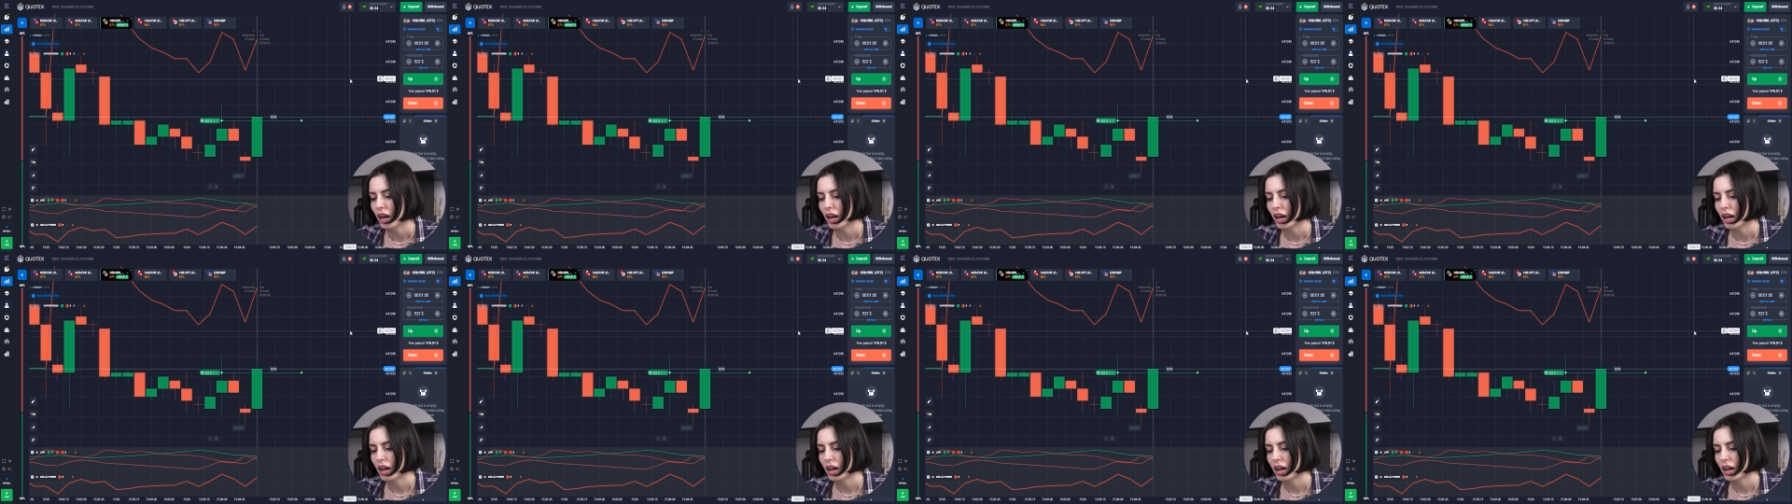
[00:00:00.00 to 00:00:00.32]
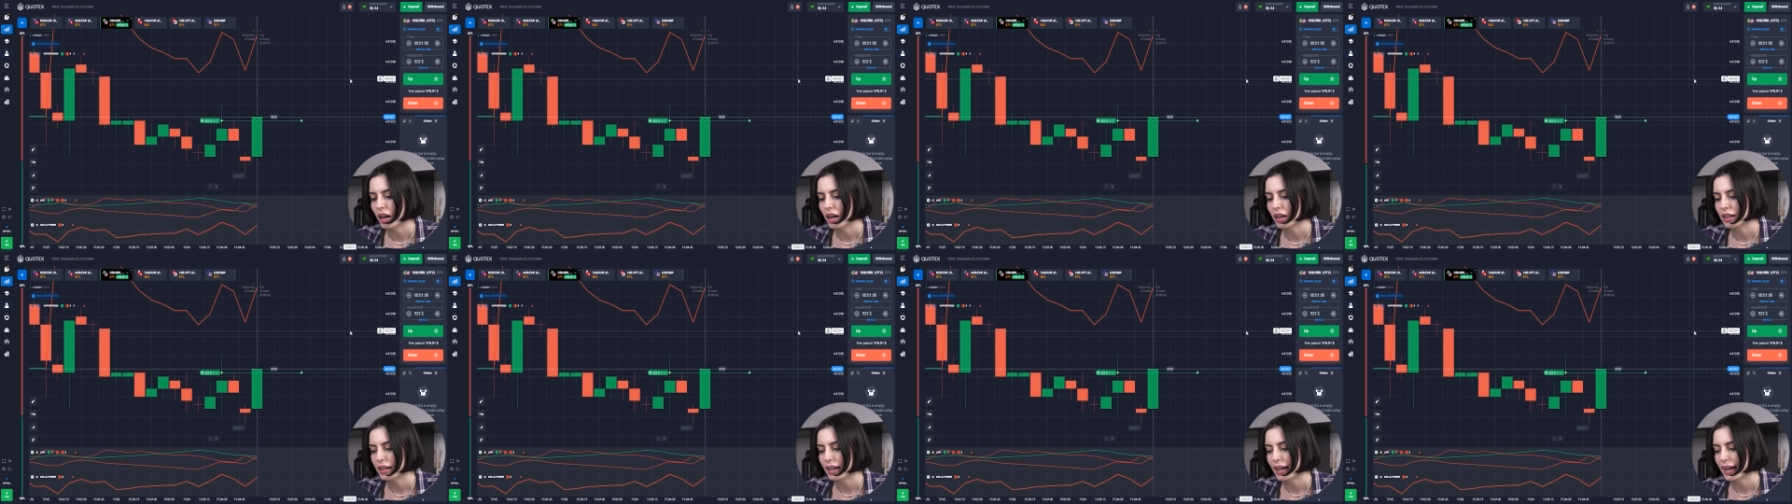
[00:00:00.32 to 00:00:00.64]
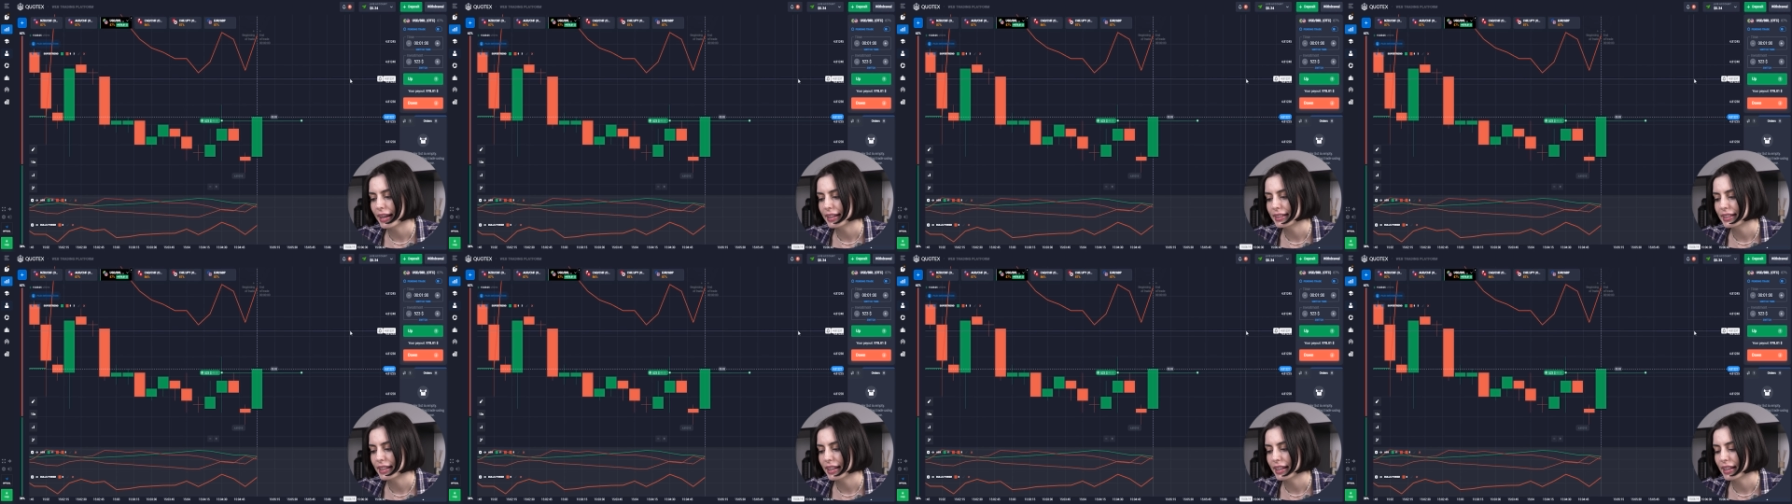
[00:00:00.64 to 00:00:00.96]
And
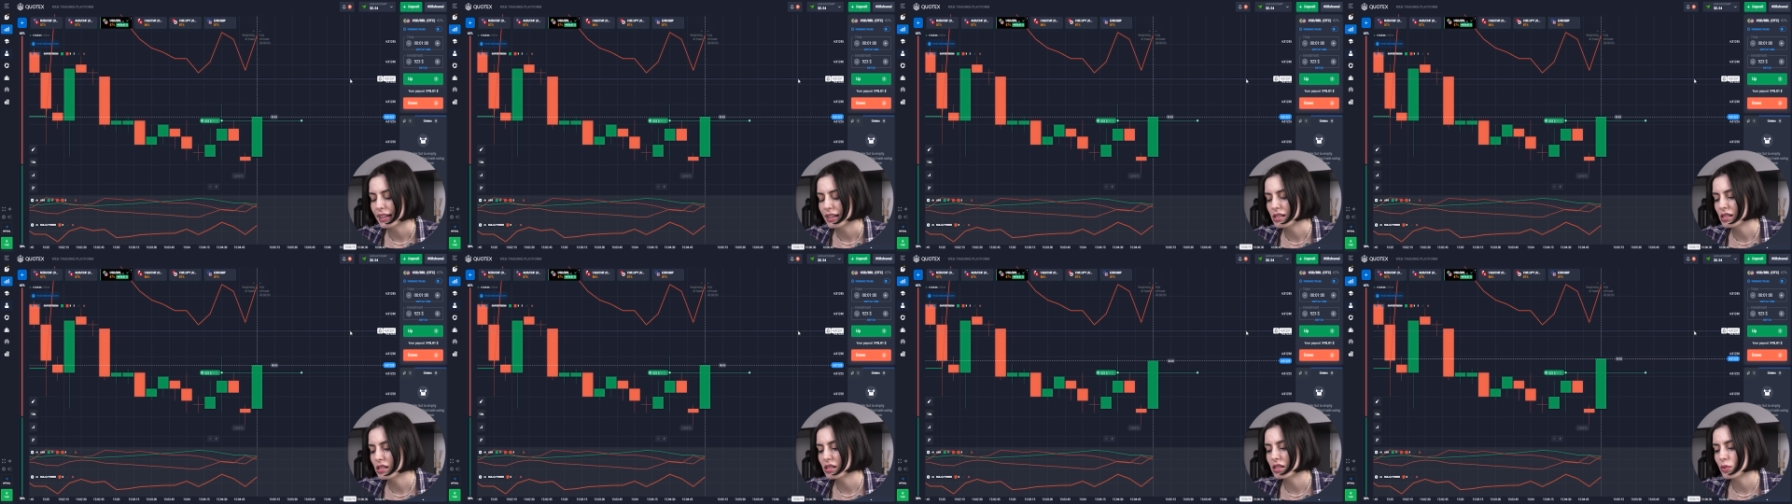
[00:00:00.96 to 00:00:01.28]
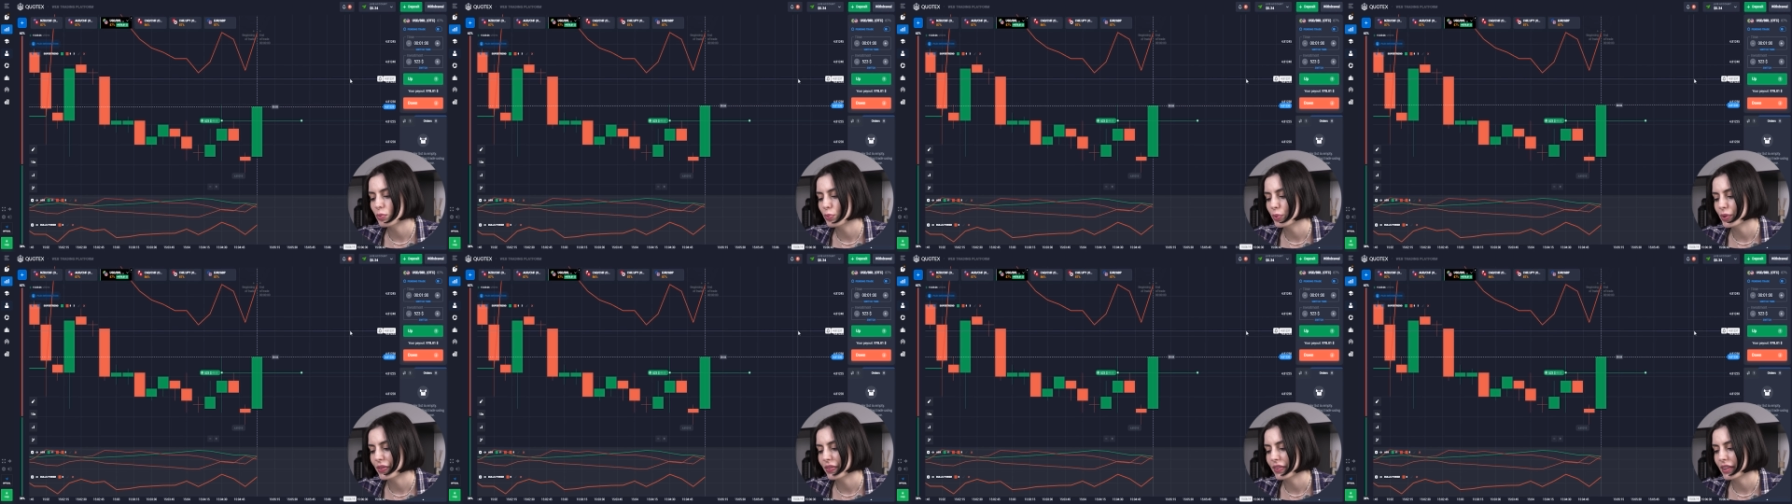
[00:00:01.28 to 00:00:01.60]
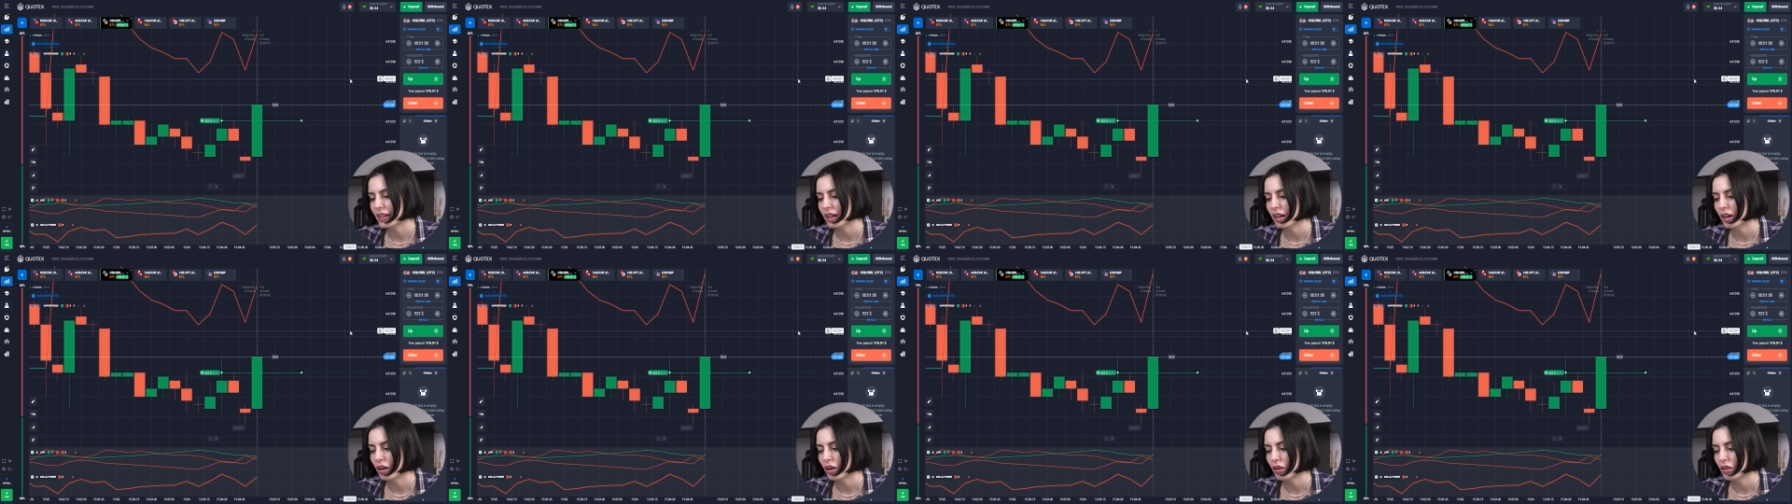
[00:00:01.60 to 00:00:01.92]
ADX with
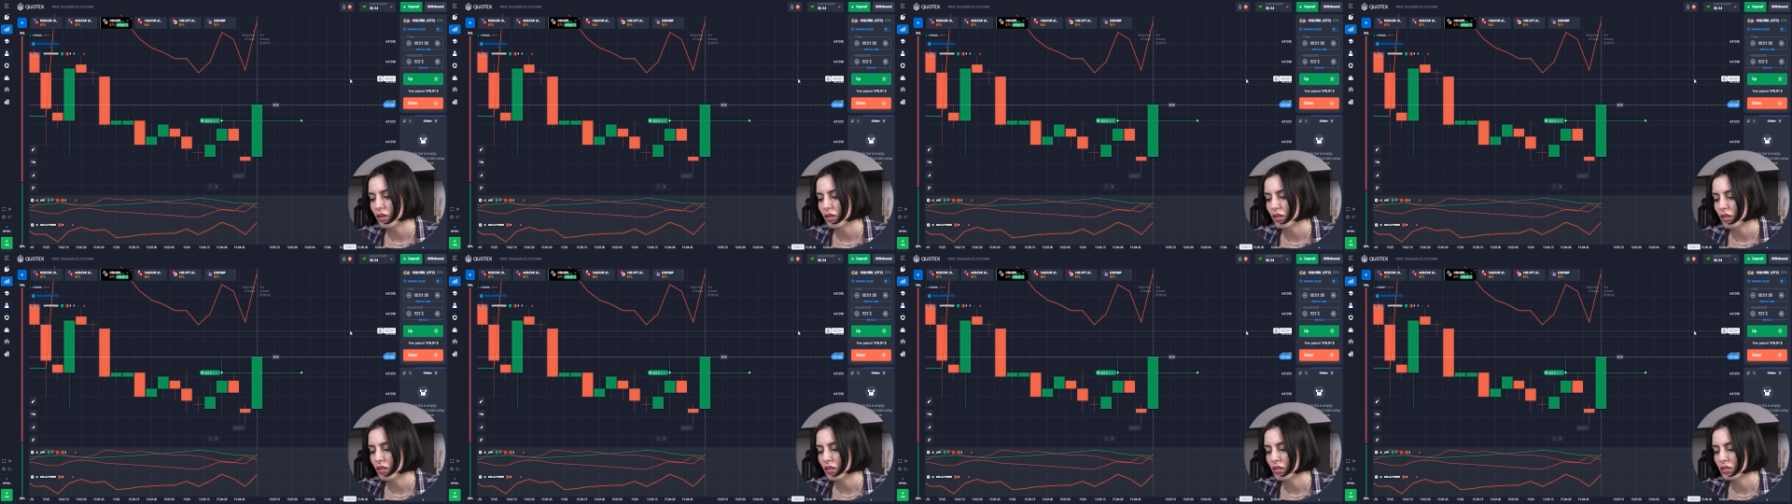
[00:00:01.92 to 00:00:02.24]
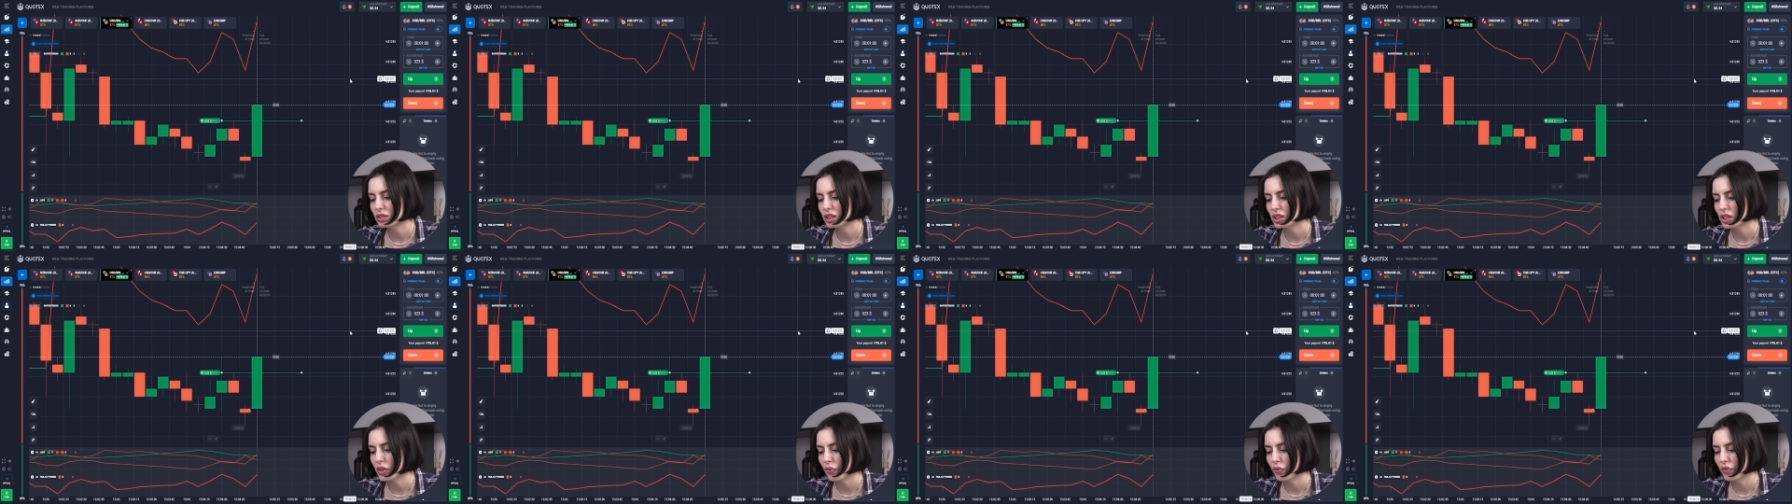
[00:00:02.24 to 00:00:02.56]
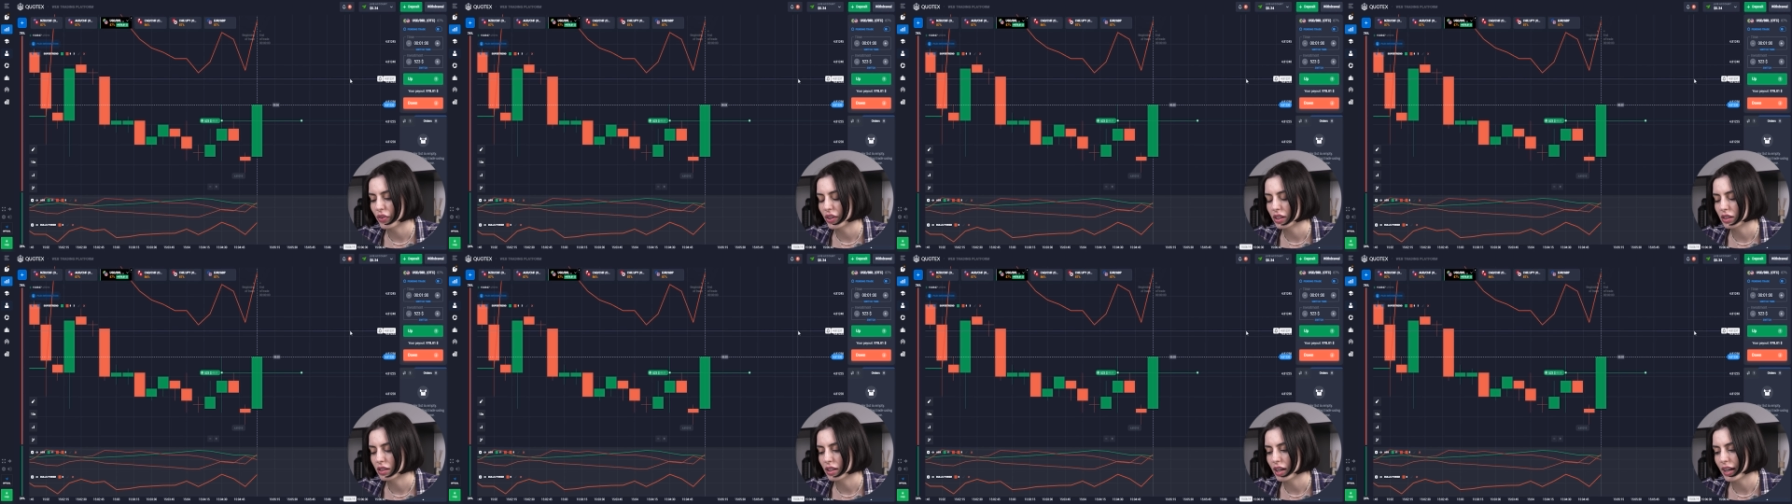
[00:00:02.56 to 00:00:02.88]
all the
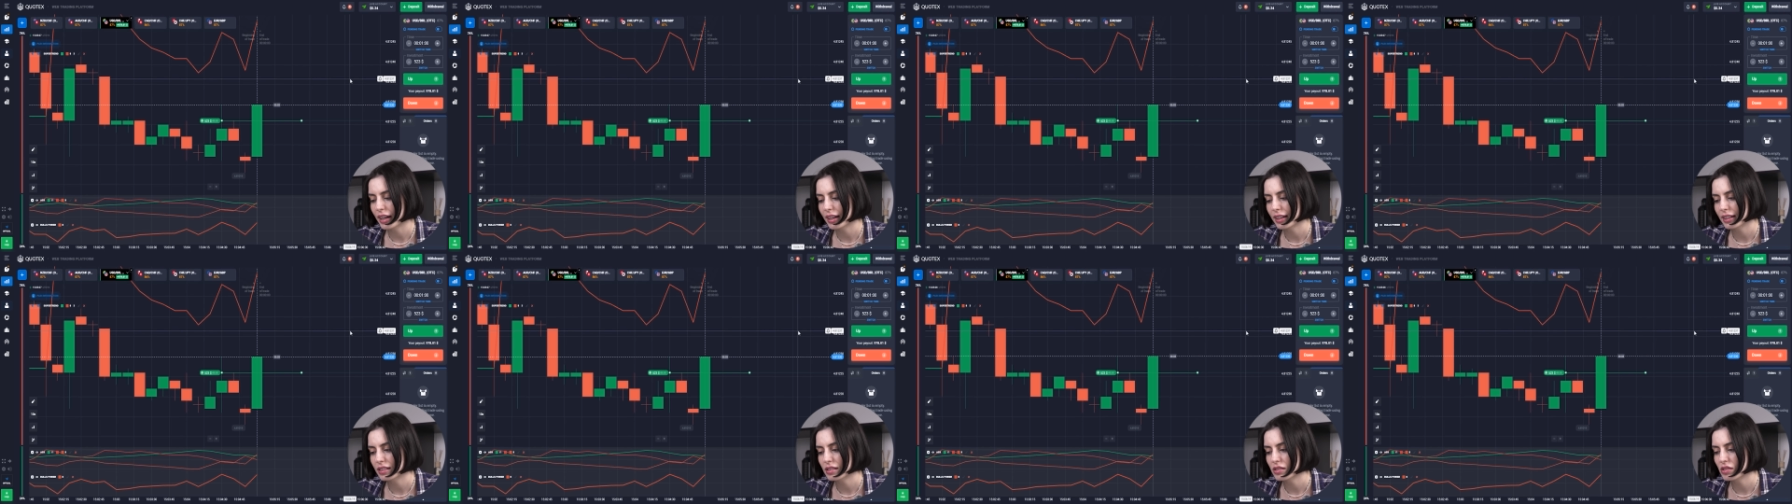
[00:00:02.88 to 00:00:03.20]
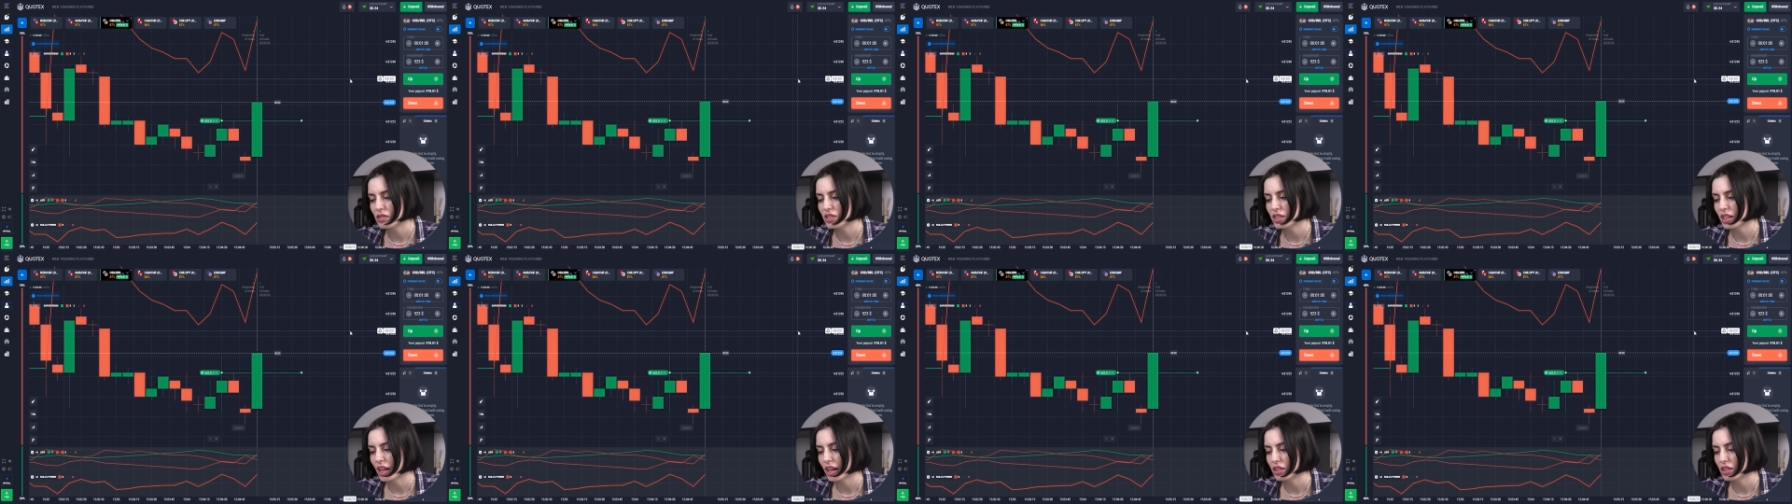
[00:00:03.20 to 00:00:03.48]
three lines,